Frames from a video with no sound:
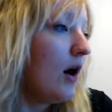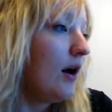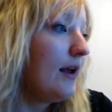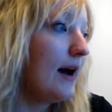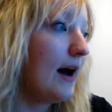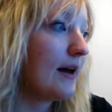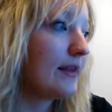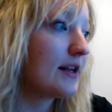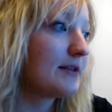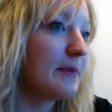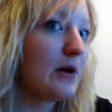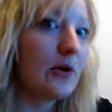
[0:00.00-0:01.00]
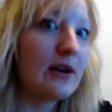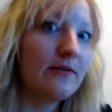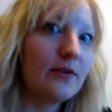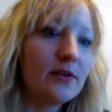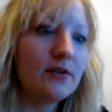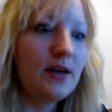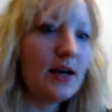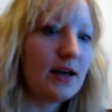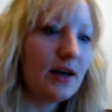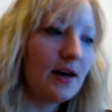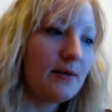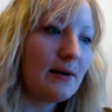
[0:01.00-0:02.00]
Yeah, that's my rant for
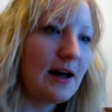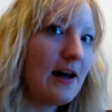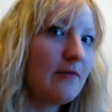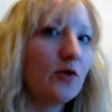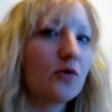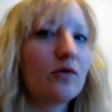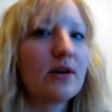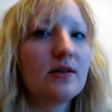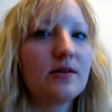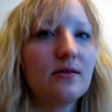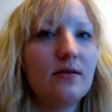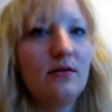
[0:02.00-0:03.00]
today. My iPhone rant.